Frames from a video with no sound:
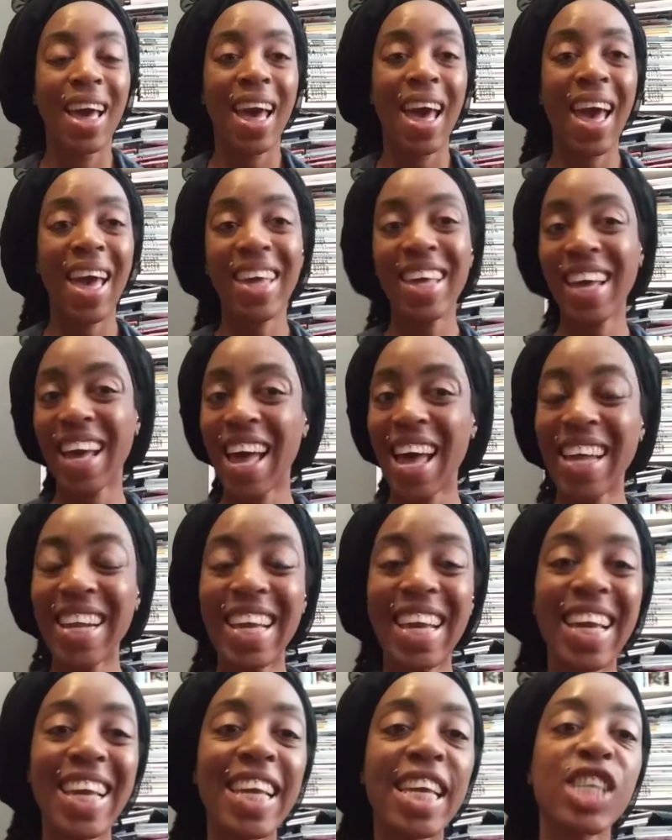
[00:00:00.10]
Hey
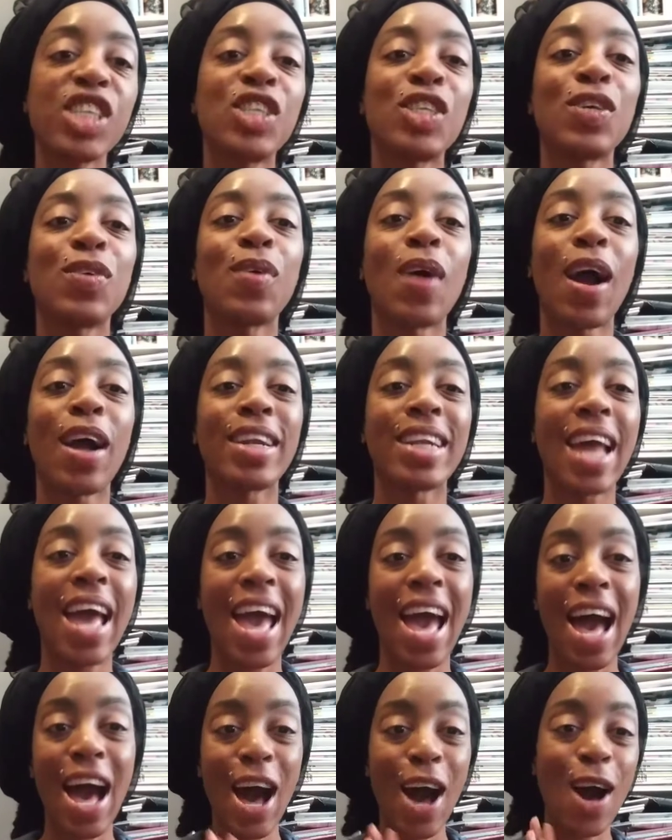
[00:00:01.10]
Cuddies, you are
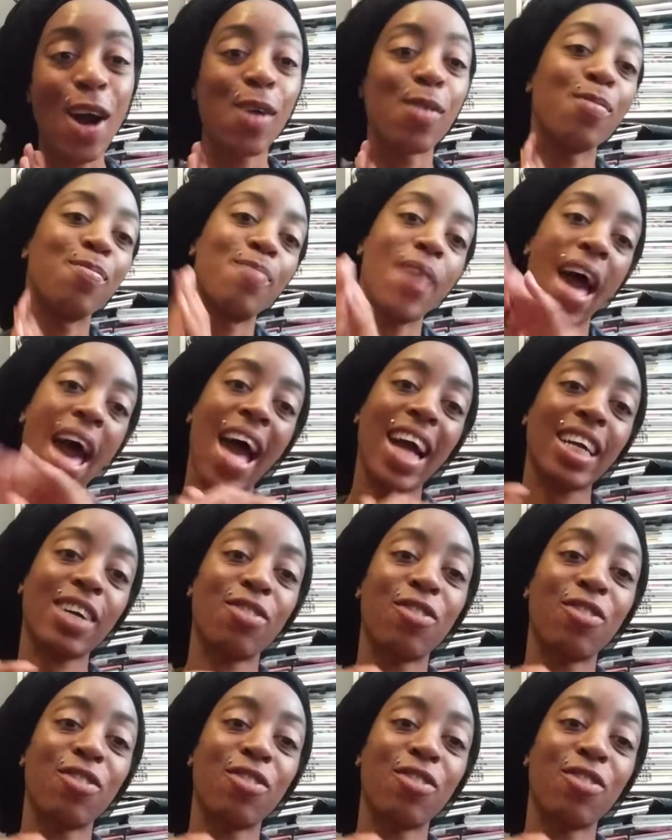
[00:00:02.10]
now back